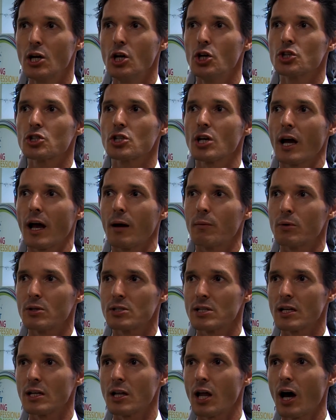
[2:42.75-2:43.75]
So it was
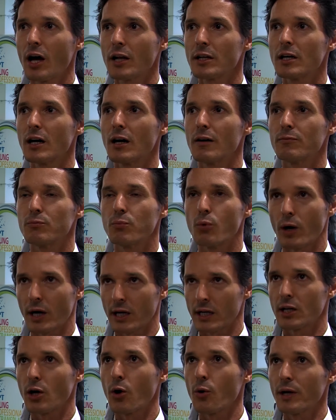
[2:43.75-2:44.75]
a lot of
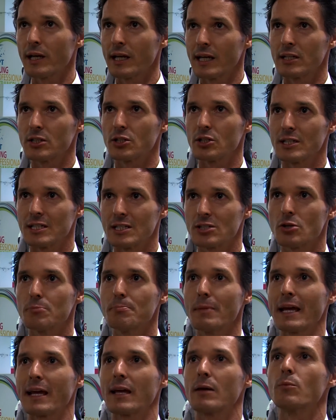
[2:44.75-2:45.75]
work going into this to
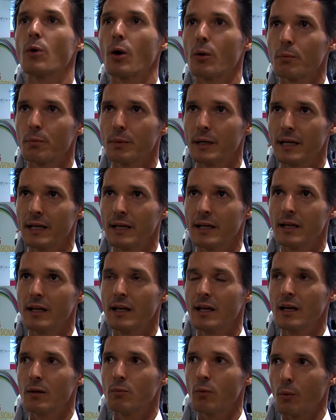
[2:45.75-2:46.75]
make it what we
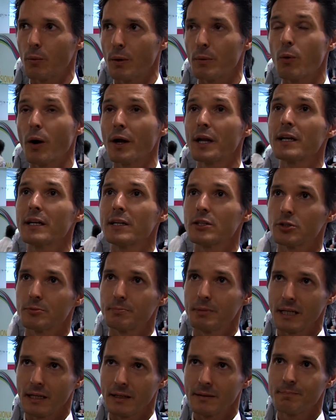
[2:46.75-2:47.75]
wanted it to
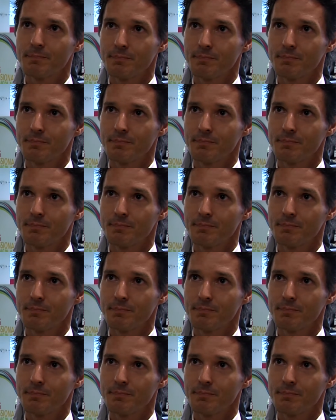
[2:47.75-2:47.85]
be.